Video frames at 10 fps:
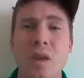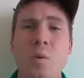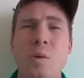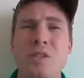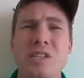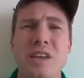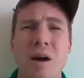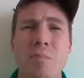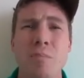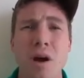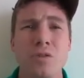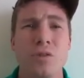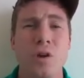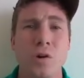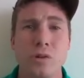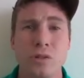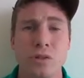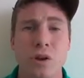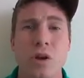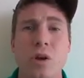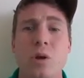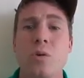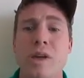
we would see that among those who